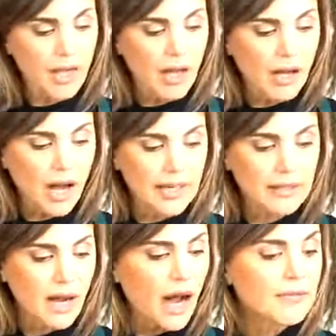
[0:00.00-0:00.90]

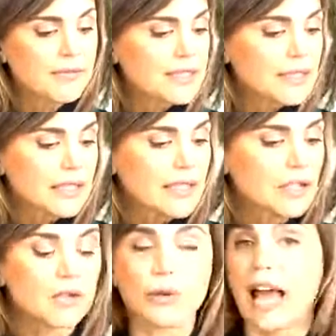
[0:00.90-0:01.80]
obviously
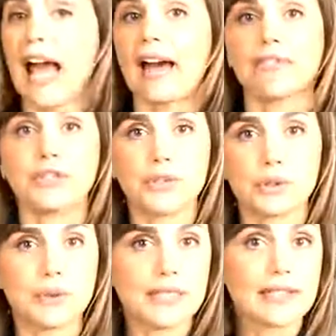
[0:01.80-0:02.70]
you don't have to
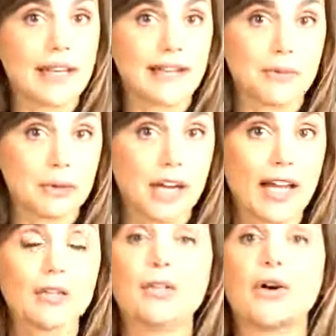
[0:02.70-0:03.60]
do an Italian
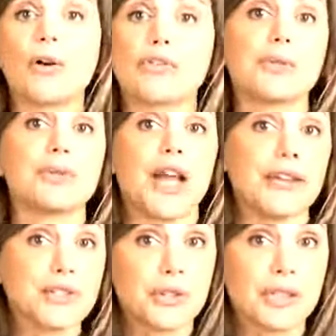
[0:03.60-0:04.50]
meringue. You could also use
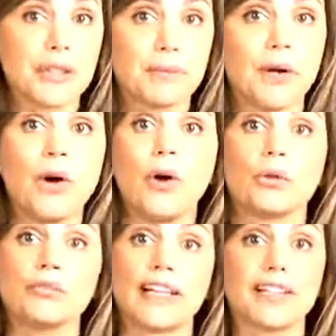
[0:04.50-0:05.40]
ice cream
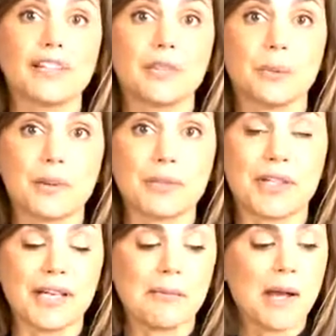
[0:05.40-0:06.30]
or regular whipped
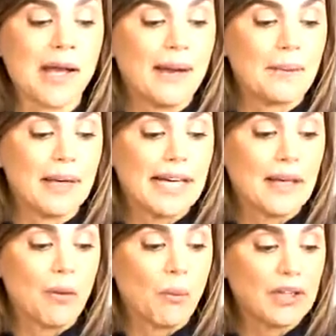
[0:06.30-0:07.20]
cream,
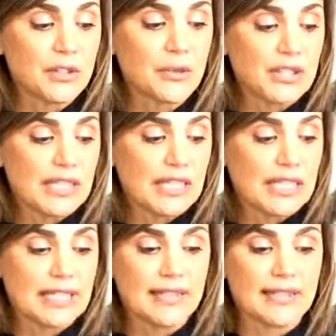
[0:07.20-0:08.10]
but once you see
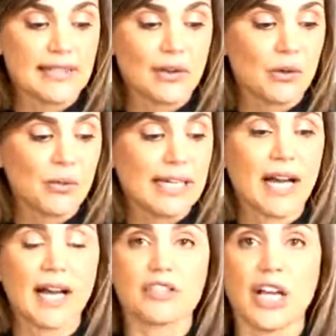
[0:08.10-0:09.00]
these, oh my
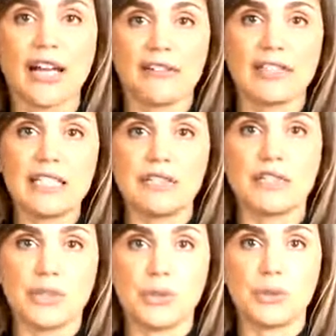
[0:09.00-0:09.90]
gosh, I have eaten
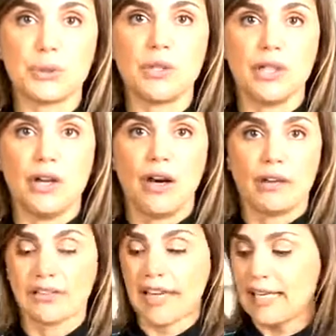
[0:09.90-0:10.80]
2
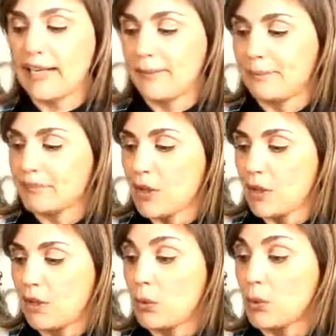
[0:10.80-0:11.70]
already.
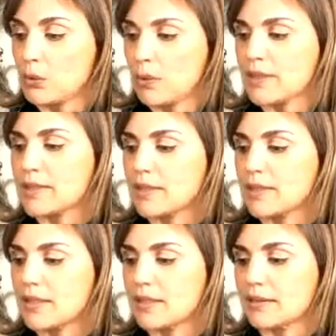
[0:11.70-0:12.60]
Oh,
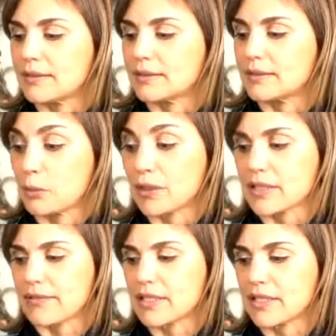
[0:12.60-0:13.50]
116,
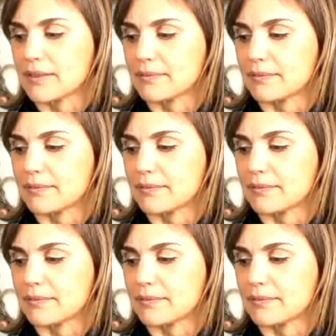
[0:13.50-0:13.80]
117.